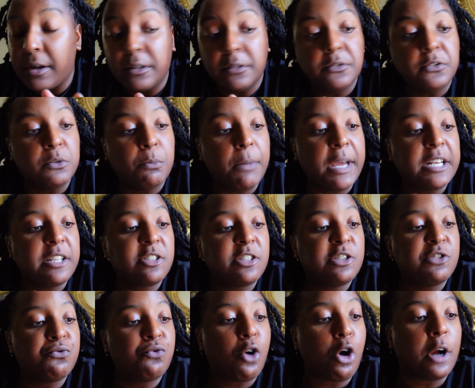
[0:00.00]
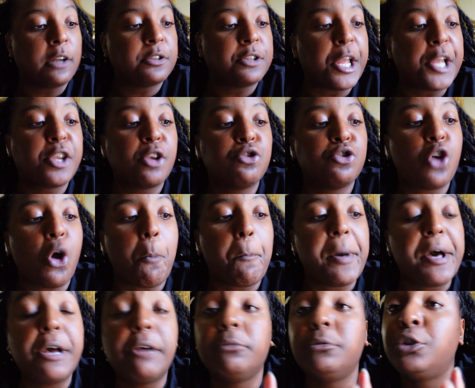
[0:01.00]
If you made it this far, thank you so
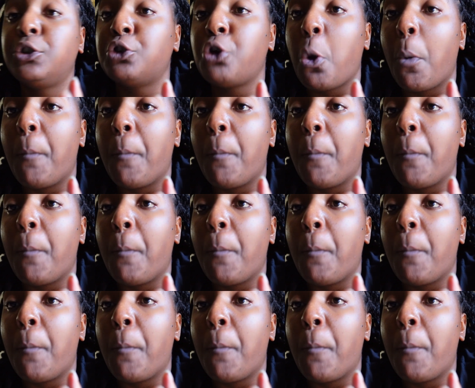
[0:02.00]
much.